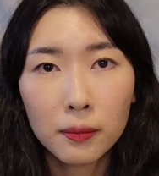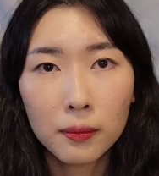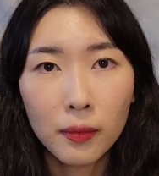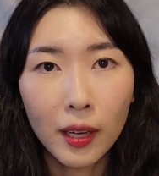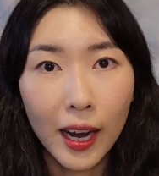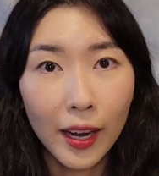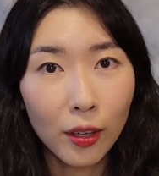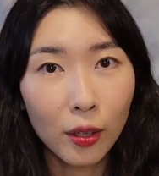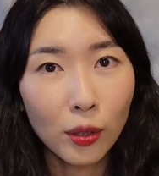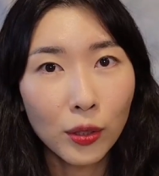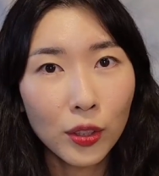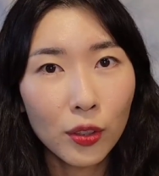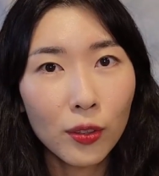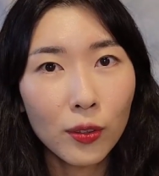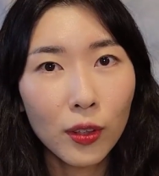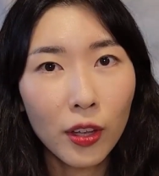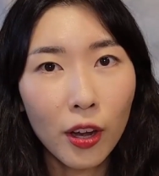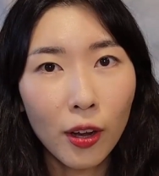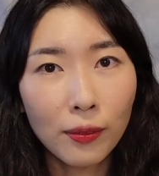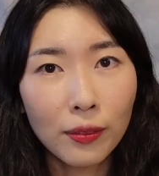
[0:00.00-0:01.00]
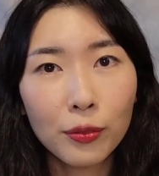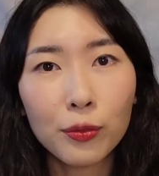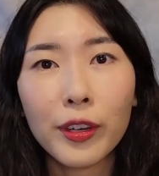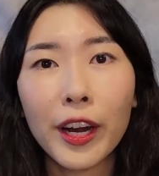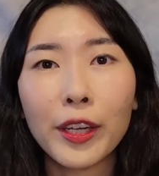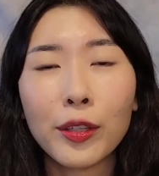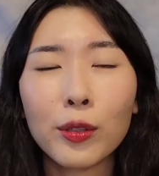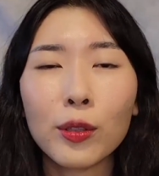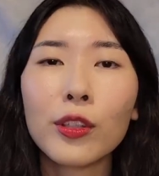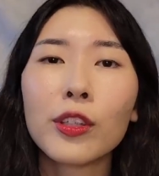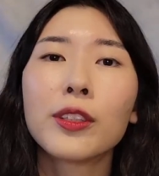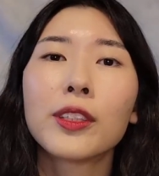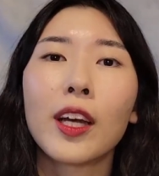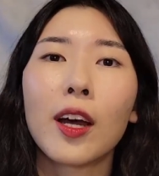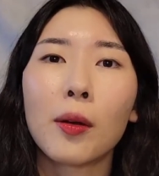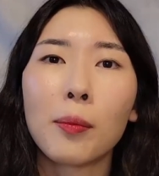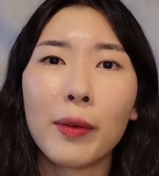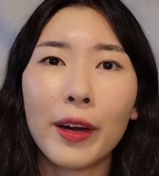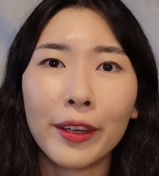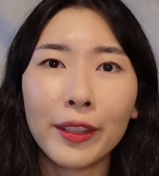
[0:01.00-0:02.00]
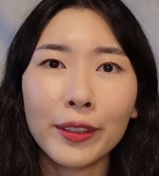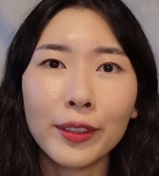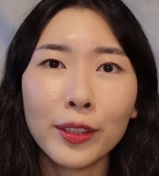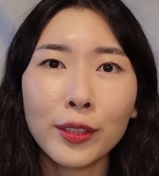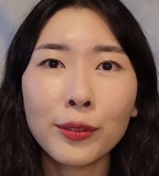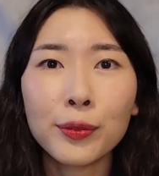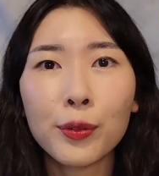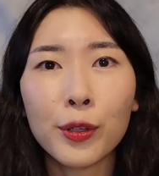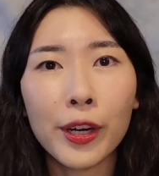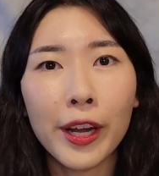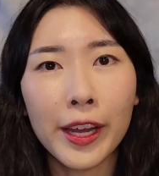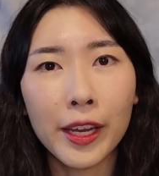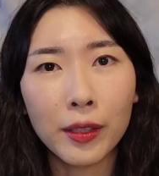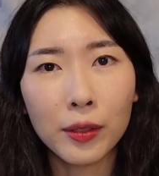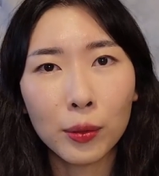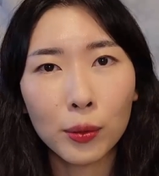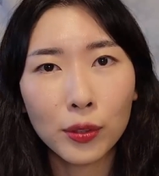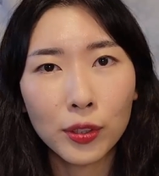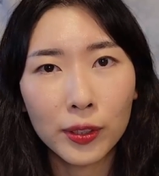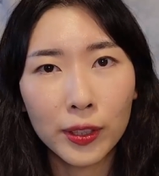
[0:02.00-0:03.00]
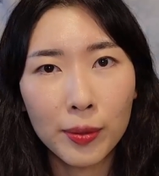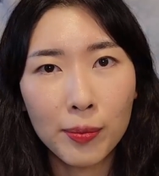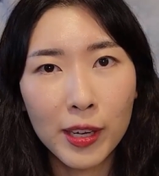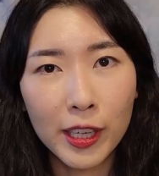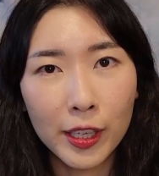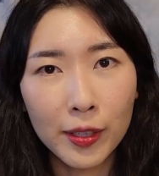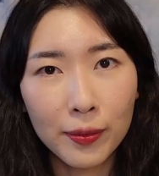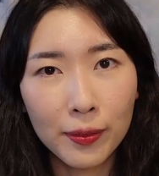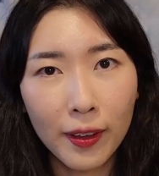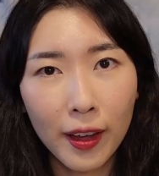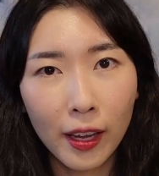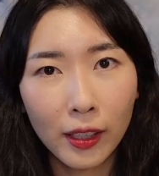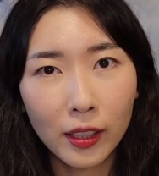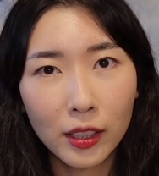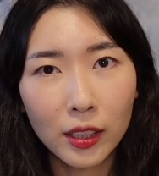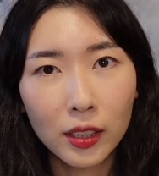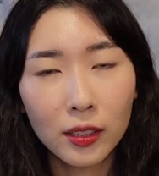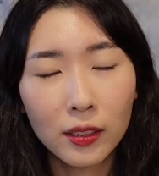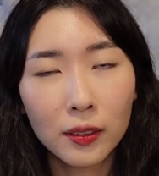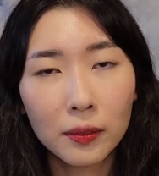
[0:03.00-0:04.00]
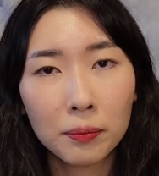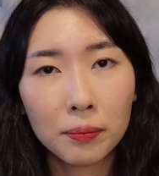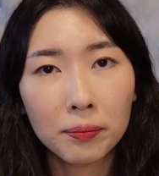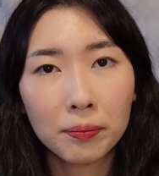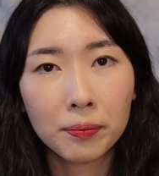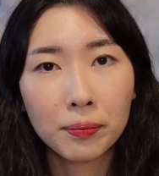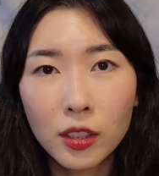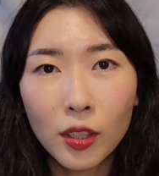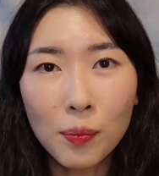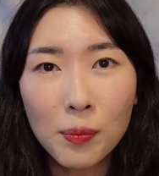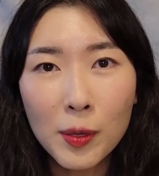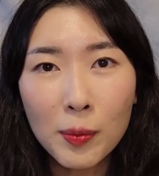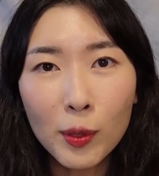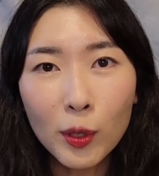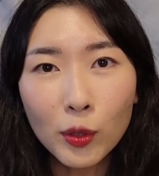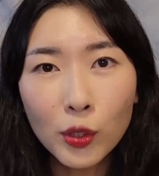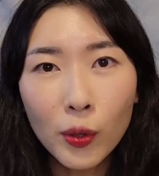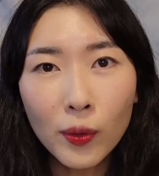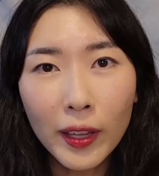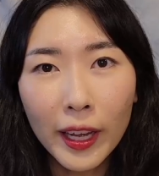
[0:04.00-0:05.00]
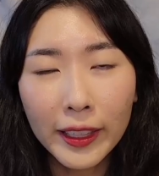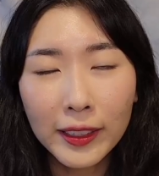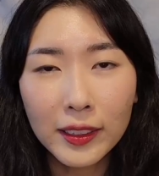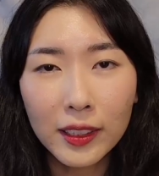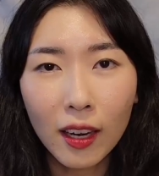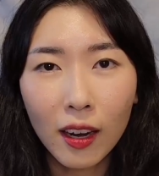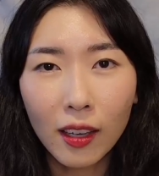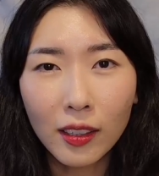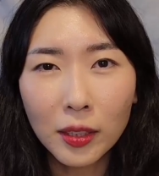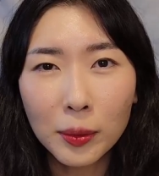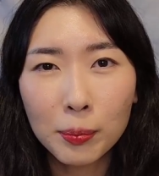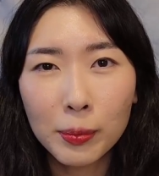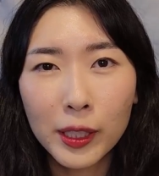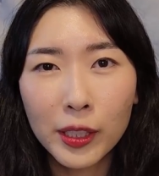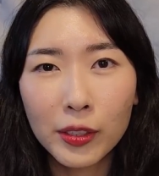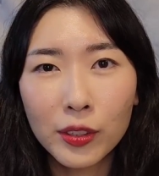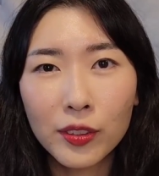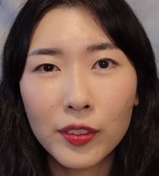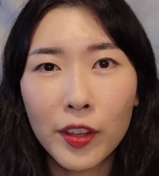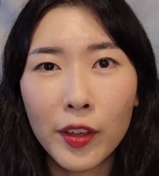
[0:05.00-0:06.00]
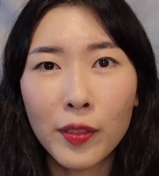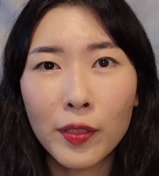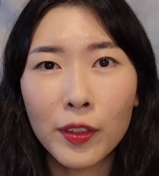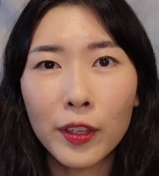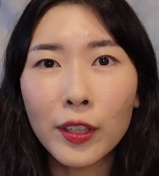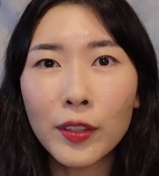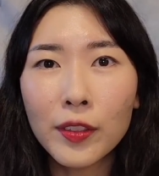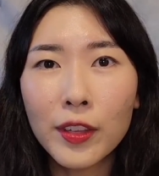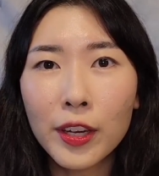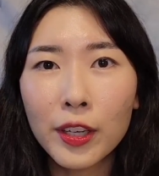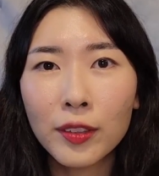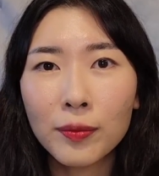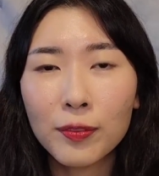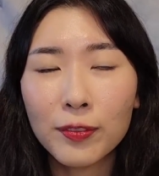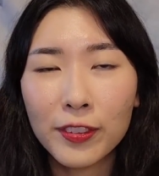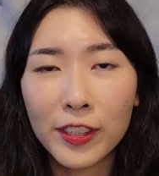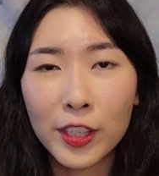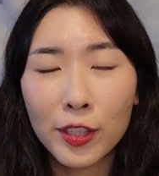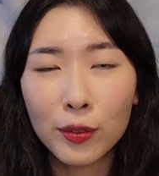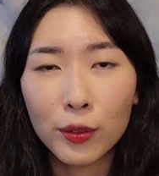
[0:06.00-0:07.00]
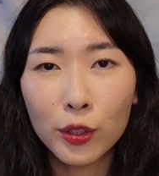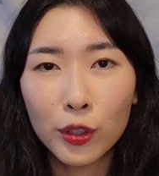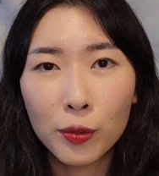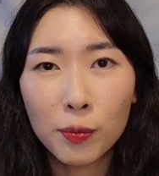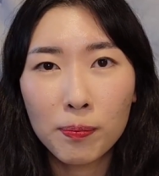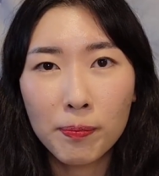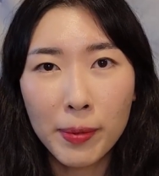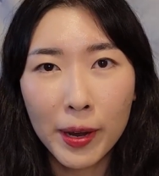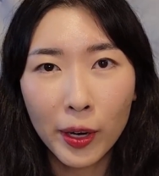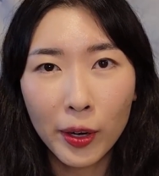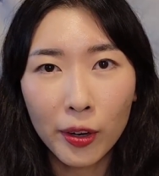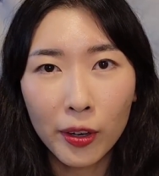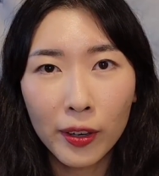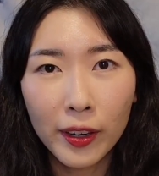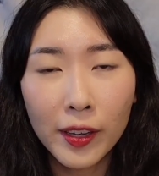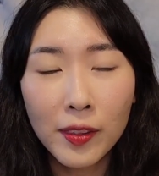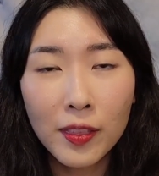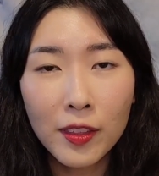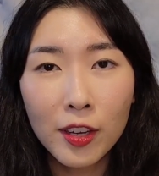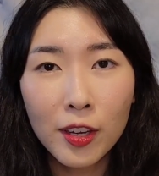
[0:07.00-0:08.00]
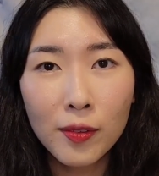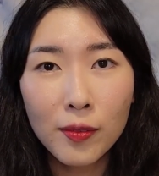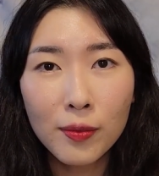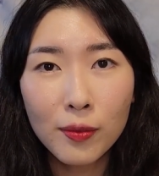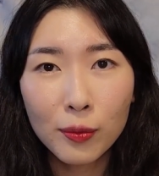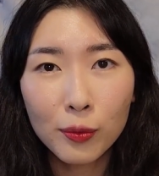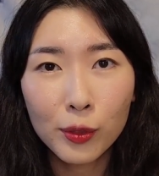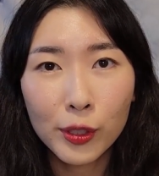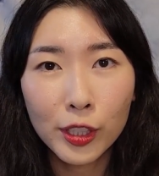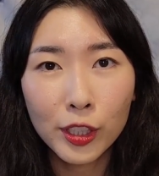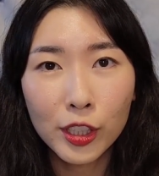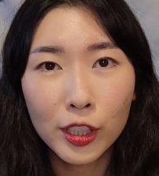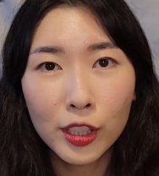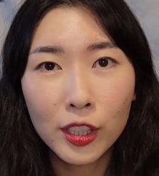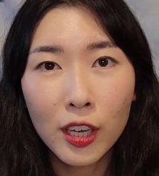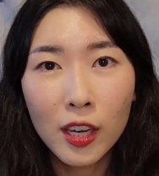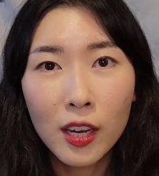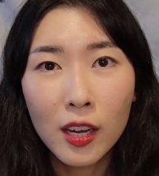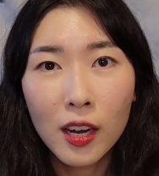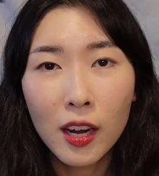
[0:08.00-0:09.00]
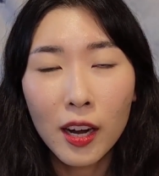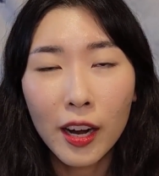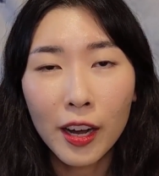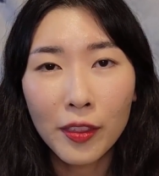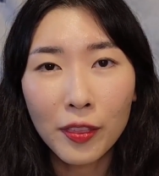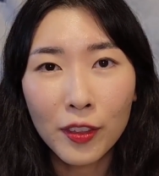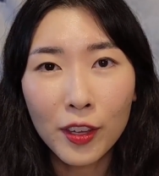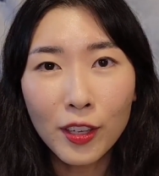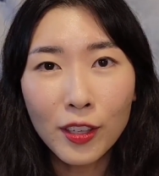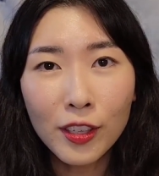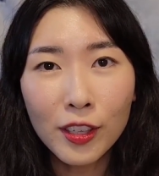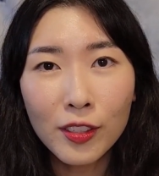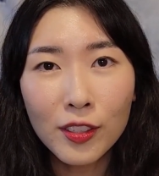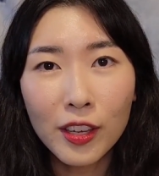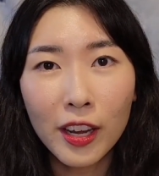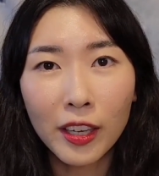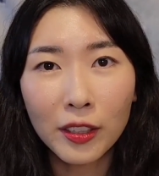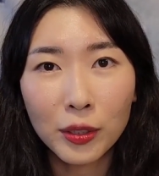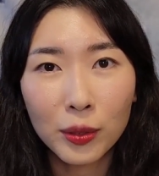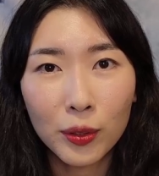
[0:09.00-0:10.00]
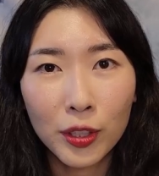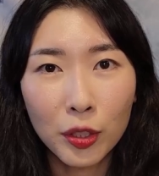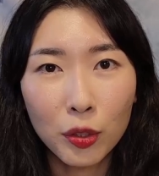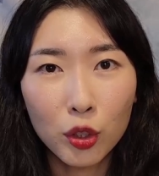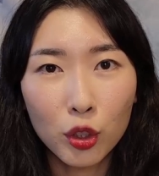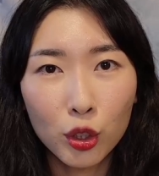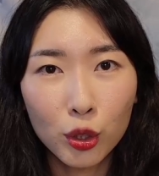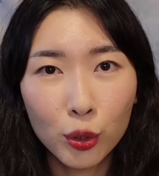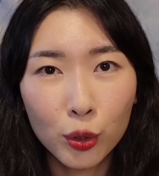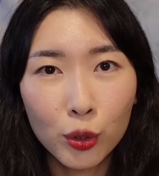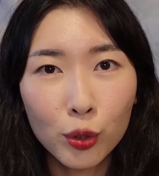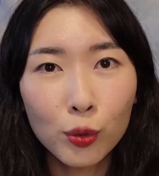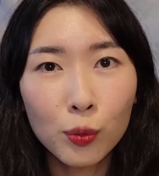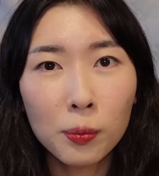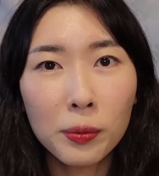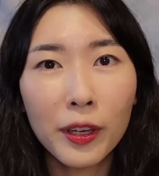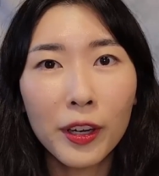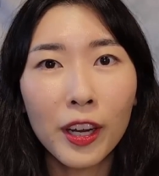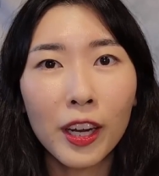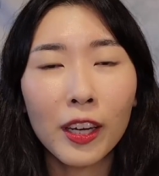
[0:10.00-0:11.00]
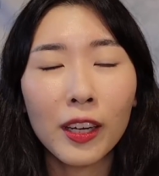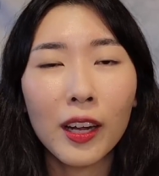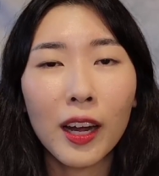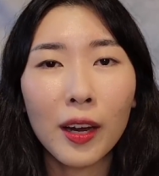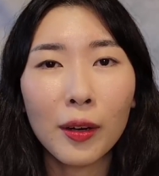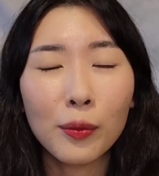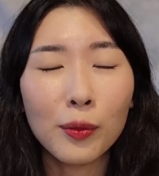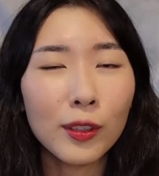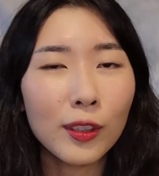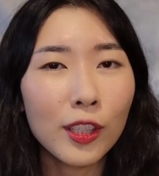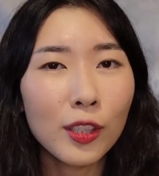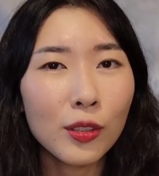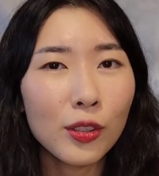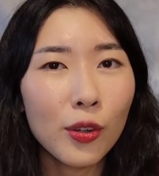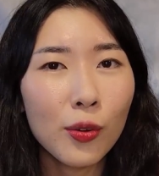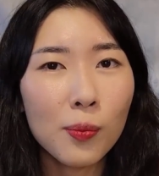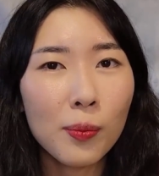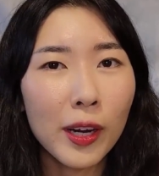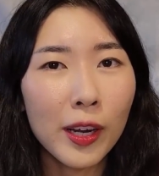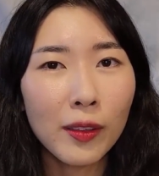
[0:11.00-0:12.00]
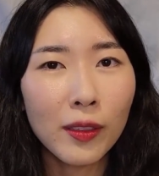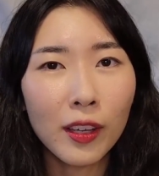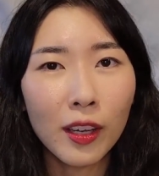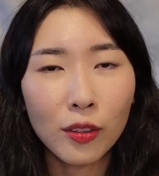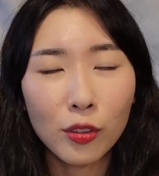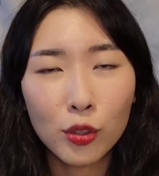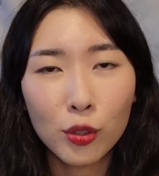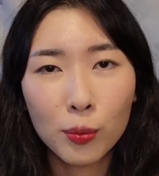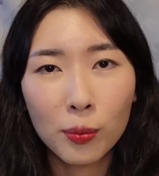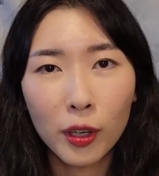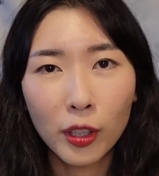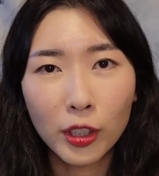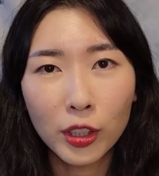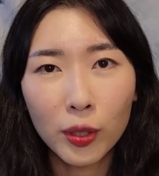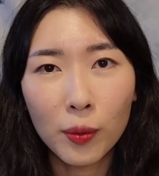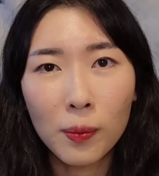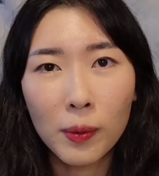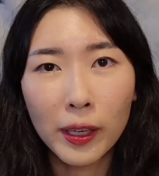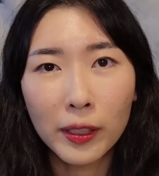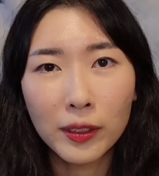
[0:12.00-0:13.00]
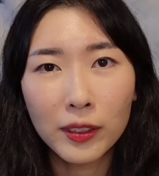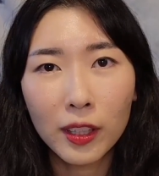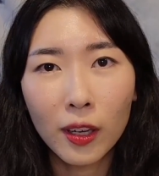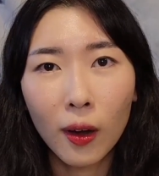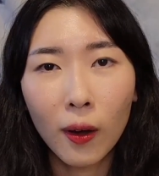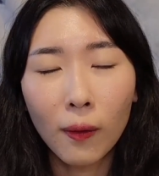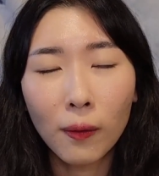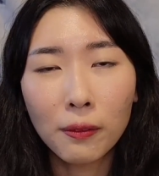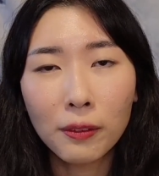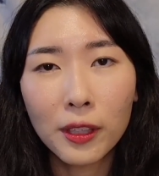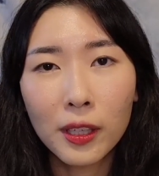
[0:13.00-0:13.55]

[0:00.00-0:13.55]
I also love regular Doc Martens for ankle slimming effect. Some people don't like Docs because they think their feet look bigger in them, which I think is actually true, but I really don't mind that too much on myself.